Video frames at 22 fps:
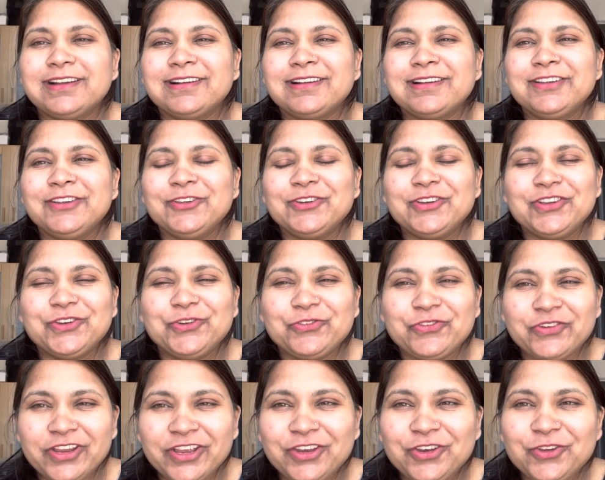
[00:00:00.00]
you need
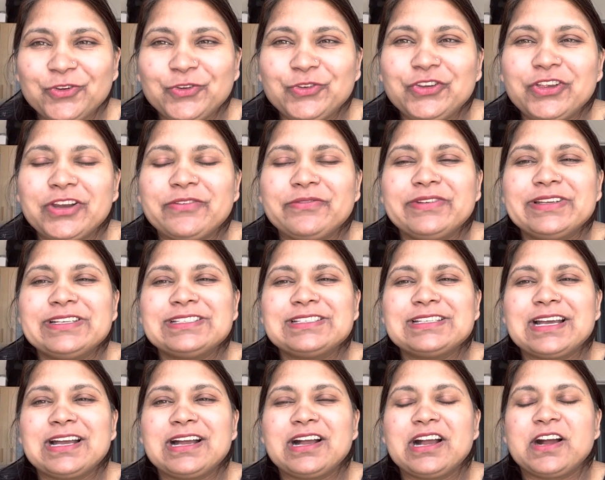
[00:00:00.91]
to renew your
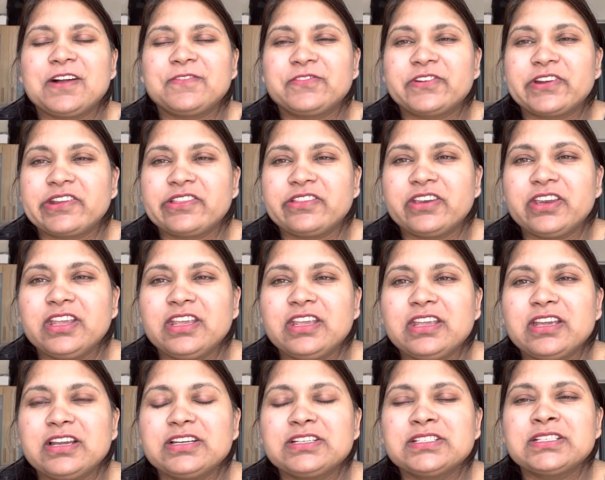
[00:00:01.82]
visa after 3
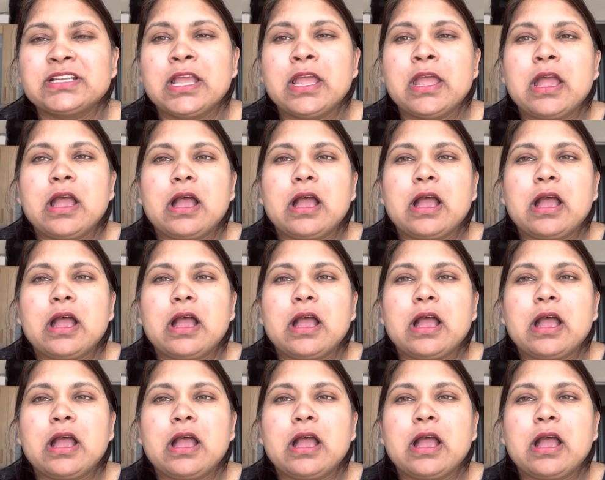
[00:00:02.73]
years.